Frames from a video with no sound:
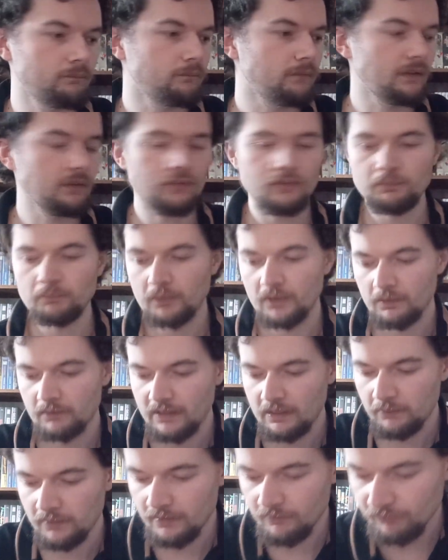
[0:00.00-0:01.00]
I'll just put it
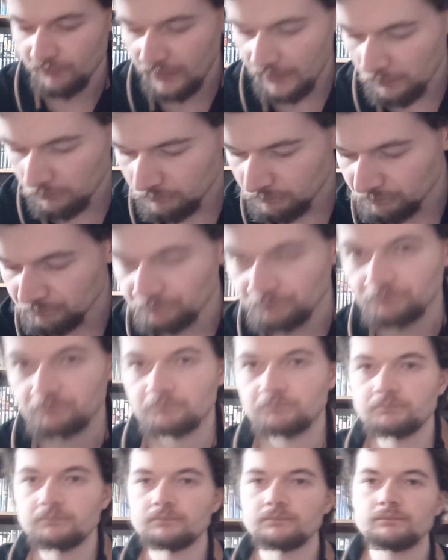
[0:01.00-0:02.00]
down here for
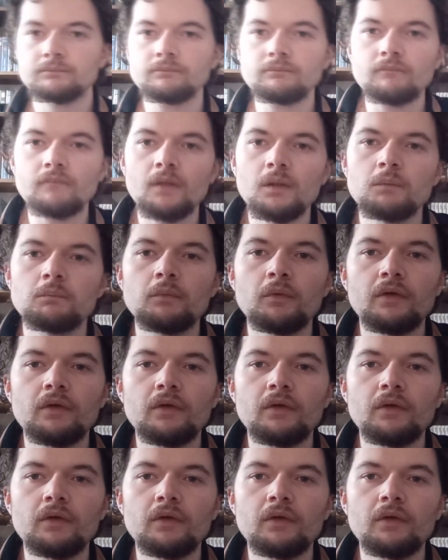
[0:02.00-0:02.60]
now.